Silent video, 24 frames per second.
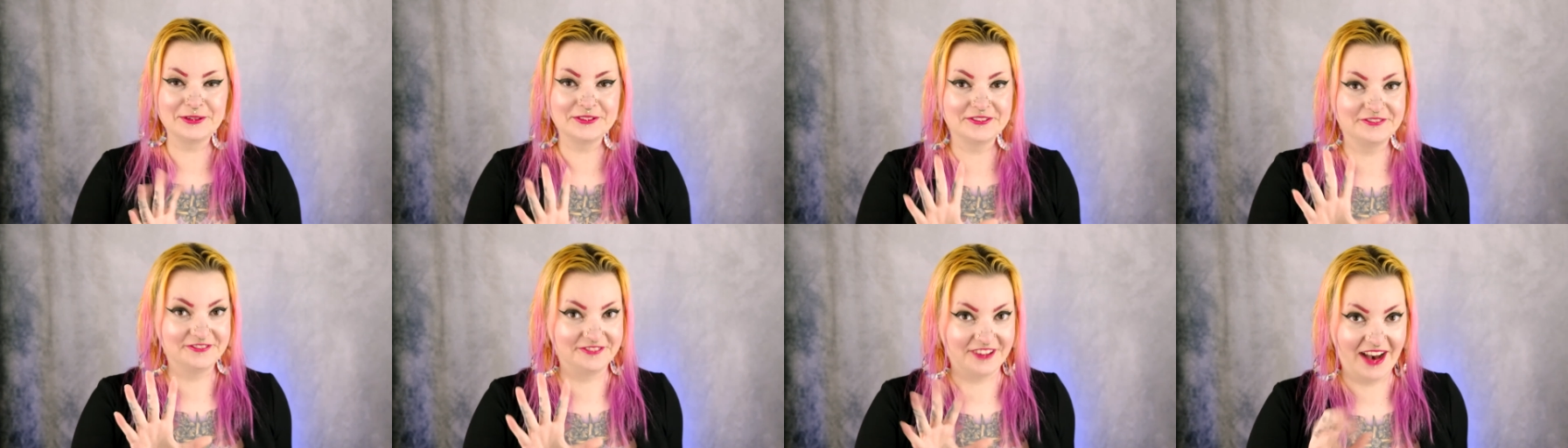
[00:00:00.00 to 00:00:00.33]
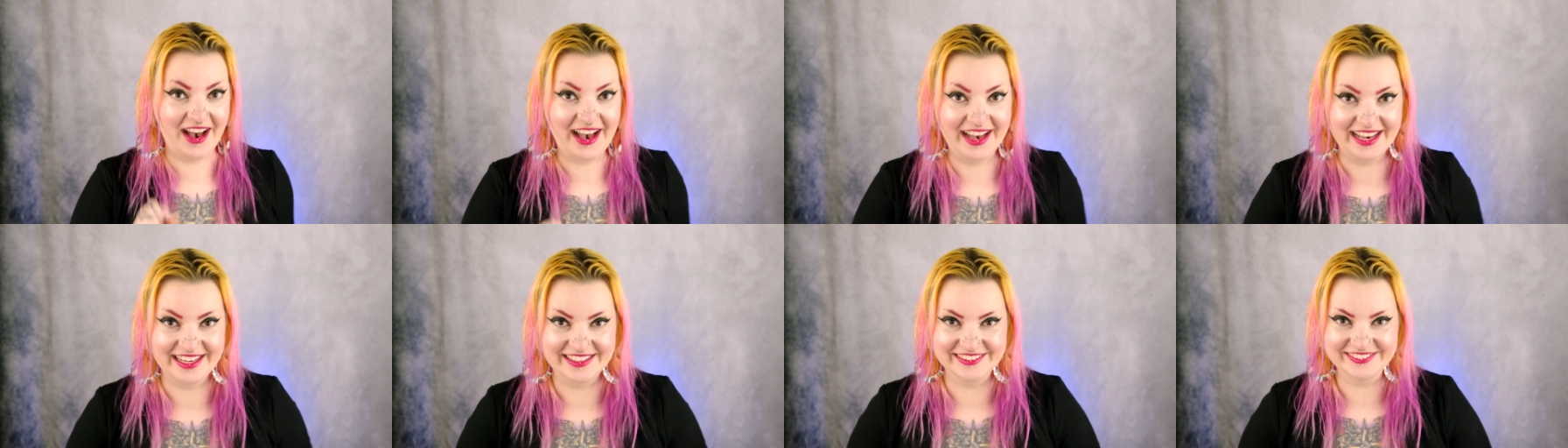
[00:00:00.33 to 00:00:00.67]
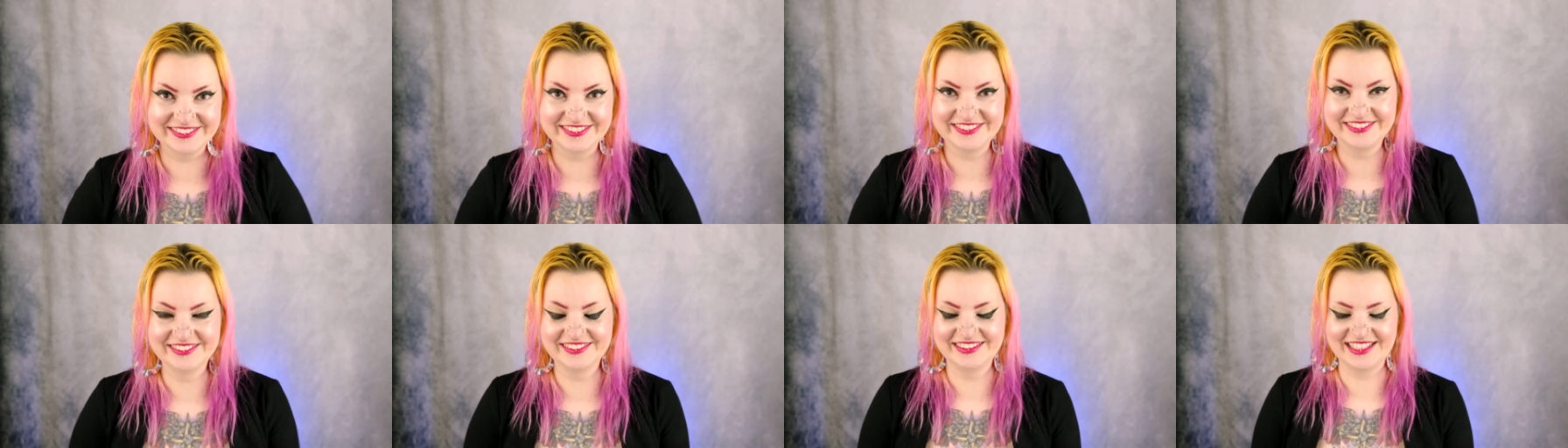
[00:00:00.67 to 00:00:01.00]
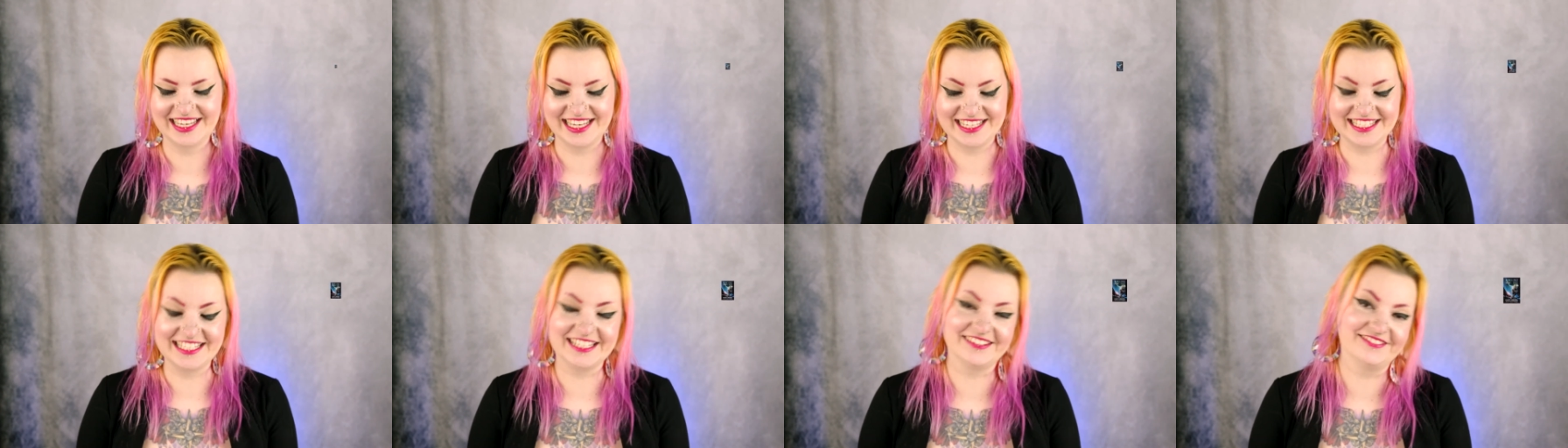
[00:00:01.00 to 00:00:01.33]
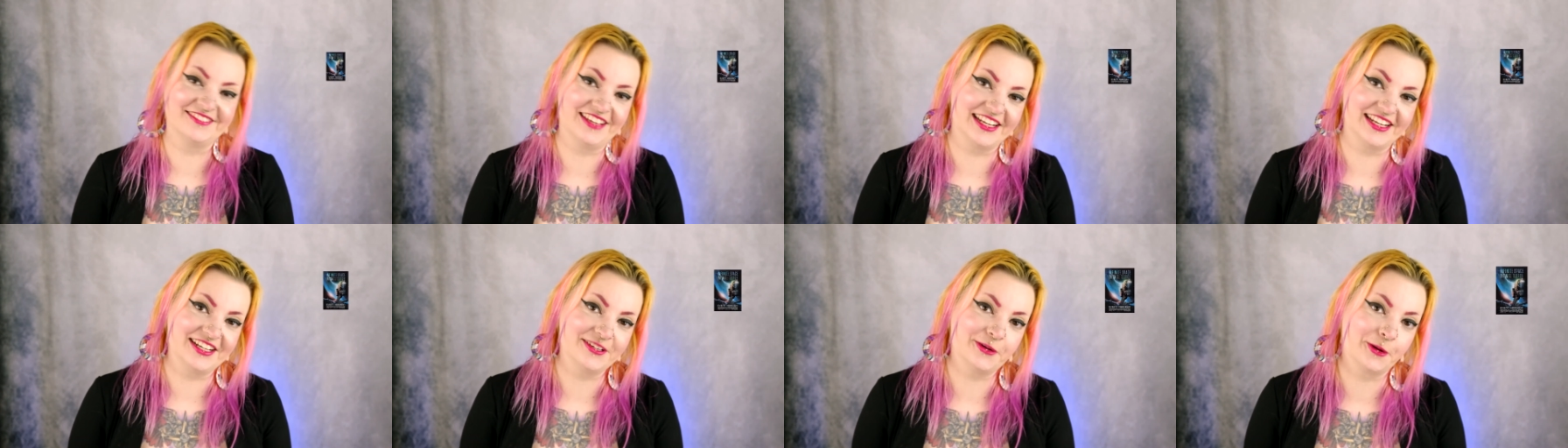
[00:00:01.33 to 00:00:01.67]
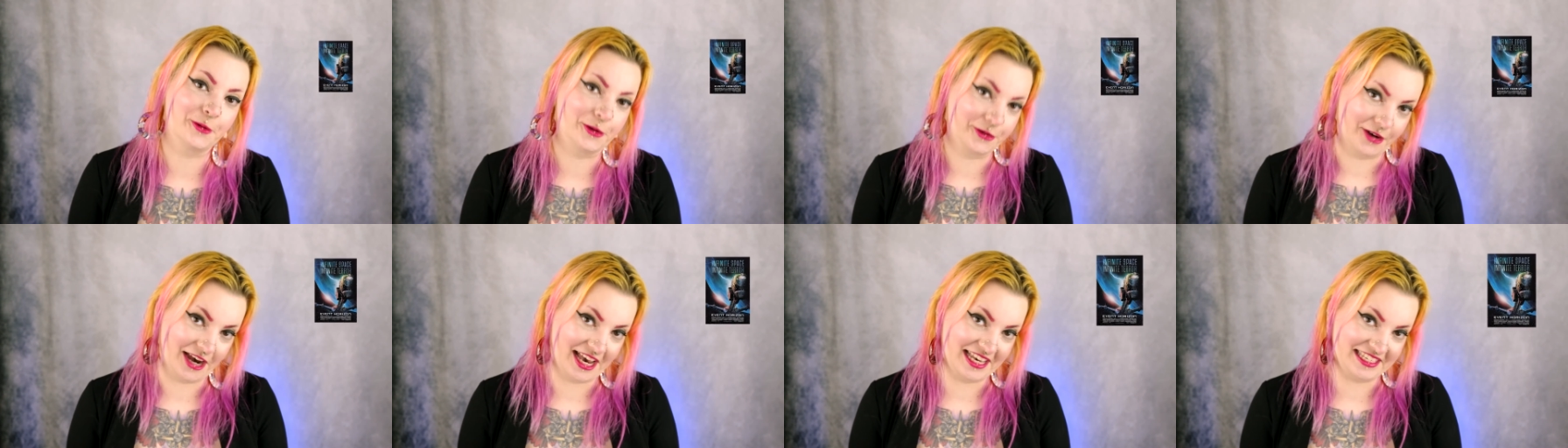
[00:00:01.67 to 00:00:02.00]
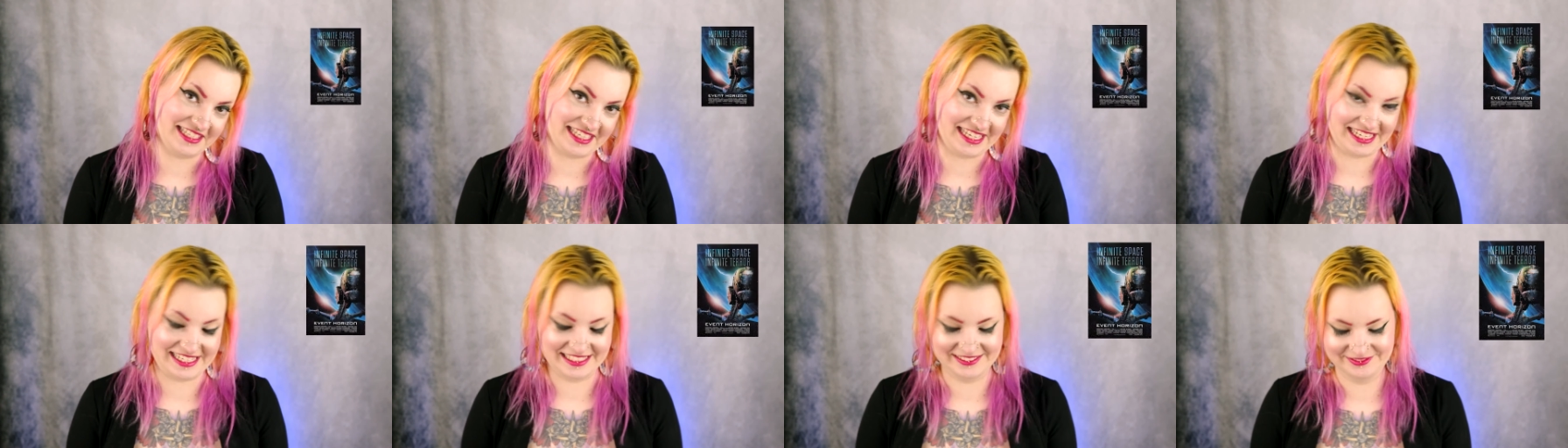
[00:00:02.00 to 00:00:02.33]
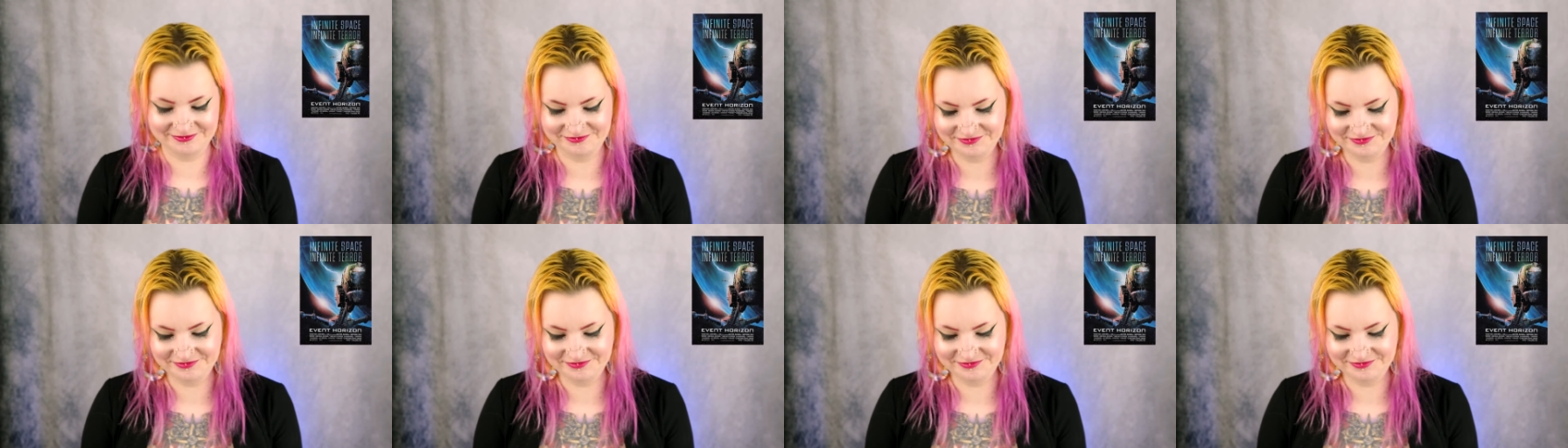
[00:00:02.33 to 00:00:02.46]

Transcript: 5 is Event Horizon.